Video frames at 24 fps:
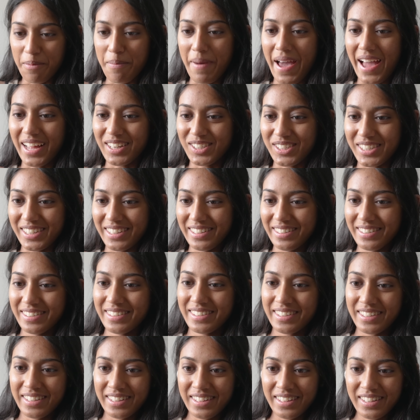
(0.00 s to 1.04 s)
Imagine
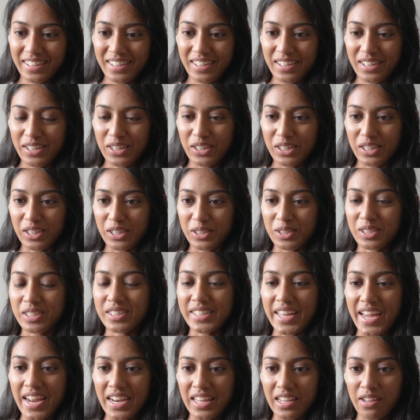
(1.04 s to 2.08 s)
you're
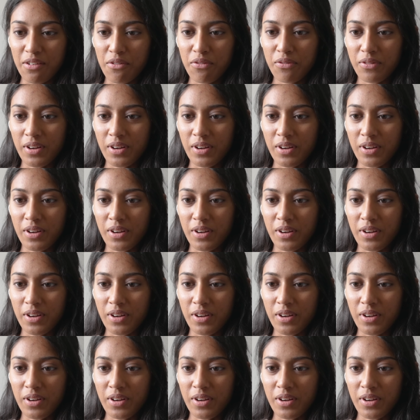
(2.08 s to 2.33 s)
standing in